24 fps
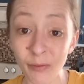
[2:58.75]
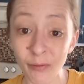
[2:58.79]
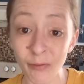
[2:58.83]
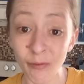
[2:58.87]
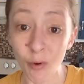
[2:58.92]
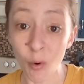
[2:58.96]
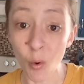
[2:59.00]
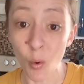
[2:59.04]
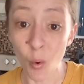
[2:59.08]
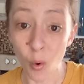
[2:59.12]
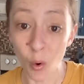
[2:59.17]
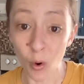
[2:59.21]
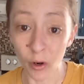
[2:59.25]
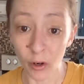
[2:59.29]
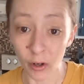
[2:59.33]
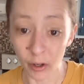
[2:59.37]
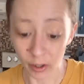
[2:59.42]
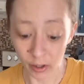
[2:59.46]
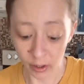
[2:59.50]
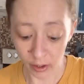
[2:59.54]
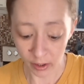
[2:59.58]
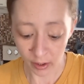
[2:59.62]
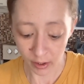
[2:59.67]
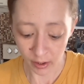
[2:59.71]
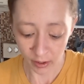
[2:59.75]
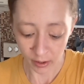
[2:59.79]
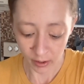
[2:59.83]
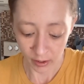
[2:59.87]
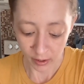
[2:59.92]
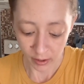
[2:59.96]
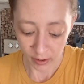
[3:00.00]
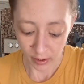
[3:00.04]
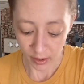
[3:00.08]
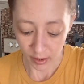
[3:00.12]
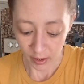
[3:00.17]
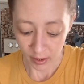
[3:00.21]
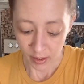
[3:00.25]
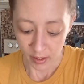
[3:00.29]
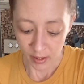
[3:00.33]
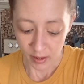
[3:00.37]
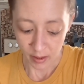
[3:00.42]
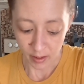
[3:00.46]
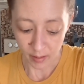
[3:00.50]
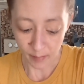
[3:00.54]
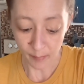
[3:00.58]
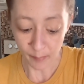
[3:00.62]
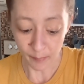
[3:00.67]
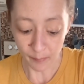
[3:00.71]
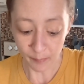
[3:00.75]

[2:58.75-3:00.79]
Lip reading: for the